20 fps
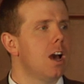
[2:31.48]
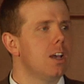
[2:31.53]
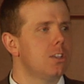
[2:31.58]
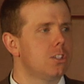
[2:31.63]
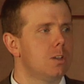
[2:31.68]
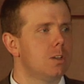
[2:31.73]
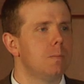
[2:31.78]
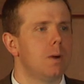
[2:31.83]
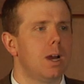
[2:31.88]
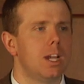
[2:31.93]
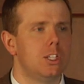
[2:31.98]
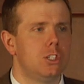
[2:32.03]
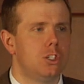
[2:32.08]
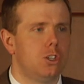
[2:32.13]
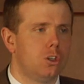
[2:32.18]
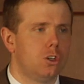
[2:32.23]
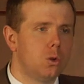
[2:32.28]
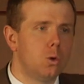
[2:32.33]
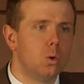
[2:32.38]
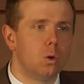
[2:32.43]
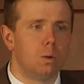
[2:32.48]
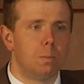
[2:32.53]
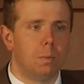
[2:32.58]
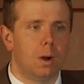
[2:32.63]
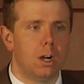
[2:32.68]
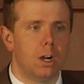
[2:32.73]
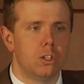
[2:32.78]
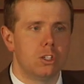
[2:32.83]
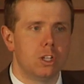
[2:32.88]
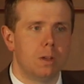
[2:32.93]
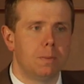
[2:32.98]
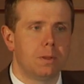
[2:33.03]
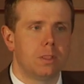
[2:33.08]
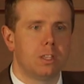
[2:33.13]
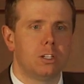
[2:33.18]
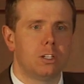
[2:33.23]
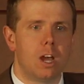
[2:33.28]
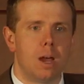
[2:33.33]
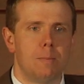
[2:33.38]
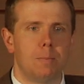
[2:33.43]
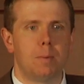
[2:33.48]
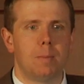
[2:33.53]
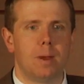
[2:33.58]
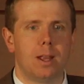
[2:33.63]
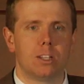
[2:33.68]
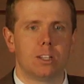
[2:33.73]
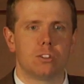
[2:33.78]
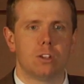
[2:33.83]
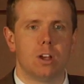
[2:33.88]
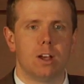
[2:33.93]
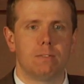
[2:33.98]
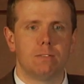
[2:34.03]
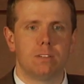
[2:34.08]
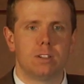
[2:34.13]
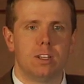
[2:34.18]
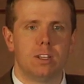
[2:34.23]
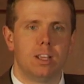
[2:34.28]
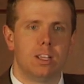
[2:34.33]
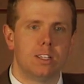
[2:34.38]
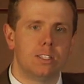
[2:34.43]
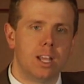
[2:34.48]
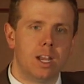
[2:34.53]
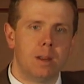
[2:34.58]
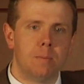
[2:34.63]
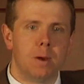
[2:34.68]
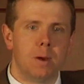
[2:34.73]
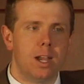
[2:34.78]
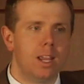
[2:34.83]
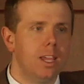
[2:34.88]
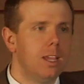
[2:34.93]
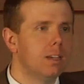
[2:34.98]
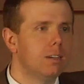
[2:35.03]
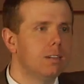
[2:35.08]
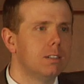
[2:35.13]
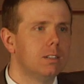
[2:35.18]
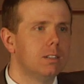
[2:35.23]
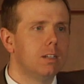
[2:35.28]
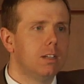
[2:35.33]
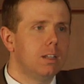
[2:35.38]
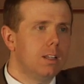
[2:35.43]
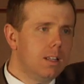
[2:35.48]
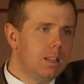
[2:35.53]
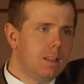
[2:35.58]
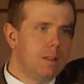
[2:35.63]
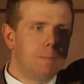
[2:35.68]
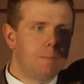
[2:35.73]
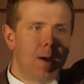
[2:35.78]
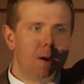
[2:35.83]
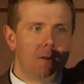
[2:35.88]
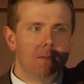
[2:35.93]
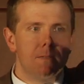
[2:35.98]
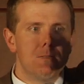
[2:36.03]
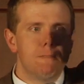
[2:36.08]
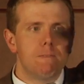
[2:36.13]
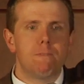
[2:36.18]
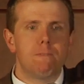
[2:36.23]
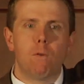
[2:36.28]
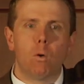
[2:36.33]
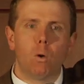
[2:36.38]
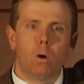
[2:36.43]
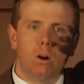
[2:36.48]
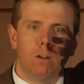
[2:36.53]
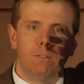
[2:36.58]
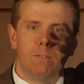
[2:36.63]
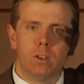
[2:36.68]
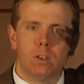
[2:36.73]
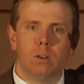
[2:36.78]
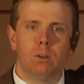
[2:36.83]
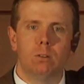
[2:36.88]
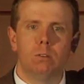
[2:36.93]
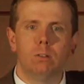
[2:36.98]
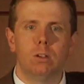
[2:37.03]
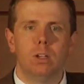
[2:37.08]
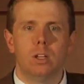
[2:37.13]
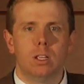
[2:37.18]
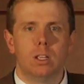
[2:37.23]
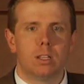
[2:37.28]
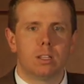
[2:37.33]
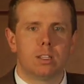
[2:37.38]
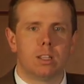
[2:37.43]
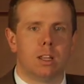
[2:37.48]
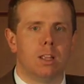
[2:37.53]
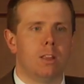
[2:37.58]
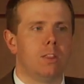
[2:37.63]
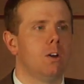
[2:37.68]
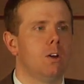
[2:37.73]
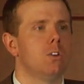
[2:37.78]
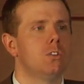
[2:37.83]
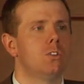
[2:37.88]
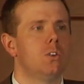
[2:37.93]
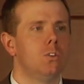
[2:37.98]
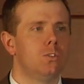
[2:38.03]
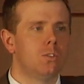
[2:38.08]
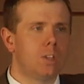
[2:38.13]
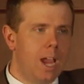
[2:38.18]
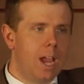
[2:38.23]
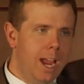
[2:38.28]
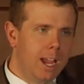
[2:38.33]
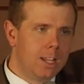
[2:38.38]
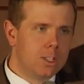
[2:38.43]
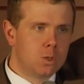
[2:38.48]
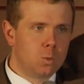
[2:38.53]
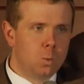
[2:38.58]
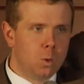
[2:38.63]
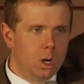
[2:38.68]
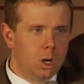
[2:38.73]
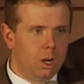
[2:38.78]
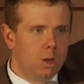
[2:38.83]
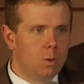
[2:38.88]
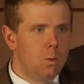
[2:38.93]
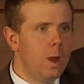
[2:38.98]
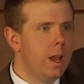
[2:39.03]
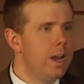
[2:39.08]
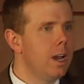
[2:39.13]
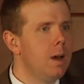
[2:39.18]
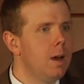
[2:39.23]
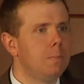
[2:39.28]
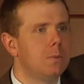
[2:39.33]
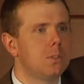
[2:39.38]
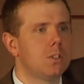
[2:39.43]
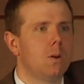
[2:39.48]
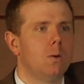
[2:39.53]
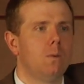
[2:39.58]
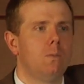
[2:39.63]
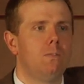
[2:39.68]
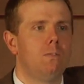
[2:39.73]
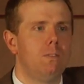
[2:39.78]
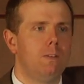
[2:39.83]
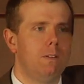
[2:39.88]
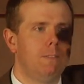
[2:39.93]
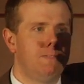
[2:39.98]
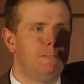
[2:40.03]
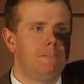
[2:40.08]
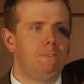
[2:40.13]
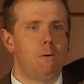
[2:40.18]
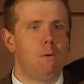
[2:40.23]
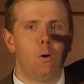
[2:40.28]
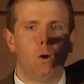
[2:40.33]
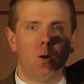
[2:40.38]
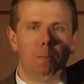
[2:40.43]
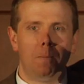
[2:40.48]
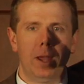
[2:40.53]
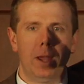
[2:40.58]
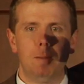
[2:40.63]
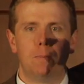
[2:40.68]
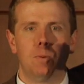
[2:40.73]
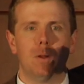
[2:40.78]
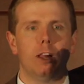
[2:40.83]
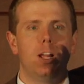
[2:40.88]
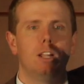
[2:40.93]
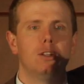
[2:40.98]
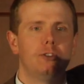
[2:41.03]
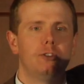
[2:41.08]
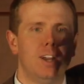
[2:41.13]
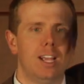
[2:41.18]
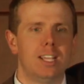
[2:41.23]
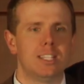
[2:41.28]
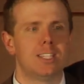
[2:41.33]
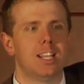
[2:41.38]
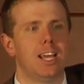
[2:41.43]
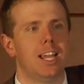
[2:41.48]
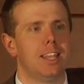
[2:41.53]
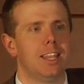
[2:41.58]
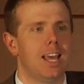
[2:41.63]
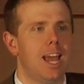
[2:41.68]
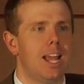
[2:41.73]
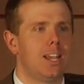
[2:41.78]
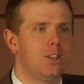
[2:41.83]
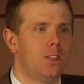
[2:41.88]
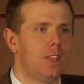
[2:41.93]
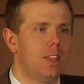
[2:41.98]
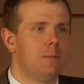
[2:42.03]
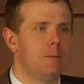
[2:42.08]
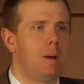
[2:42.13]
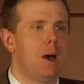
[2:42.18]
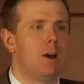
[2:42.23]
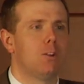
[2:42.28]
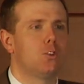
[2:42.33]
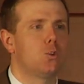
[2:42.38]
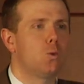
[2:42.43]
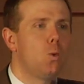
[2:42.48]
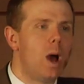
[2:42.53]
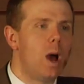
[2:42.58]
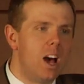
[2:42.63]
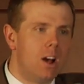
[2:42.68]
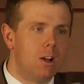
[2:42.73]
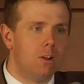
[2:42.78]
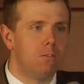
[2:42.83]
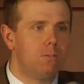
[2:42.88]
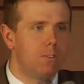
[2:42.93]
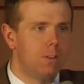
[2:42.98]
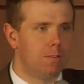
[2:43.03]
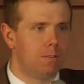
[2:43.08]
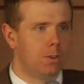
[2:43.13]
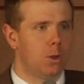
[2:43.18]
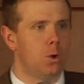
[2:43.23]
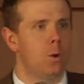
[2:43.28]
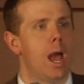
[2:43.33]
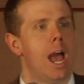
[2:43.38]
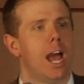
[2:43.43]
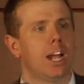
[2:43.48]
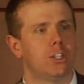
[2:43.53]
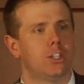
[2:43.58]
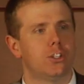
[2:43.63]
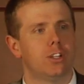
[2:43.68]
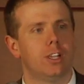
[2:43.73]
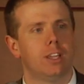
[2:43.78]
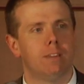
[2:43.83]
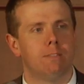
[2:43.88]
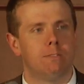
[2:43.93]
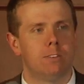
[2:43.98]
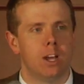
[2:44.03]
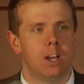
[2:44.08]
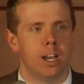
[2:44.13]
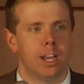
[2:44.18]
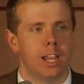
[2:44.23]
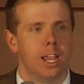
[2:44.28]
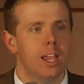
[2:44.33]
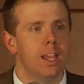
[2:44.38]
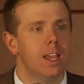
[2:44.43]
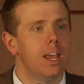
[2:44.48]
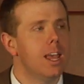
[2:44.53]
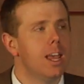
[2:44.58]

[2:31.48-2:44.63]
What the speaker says: customized your toolbars up at the top of Medisoft? Has anybody? About 4 of you. Those whose hands work went up, so 4 people. I'll translate that to about 12 of you actually have done it.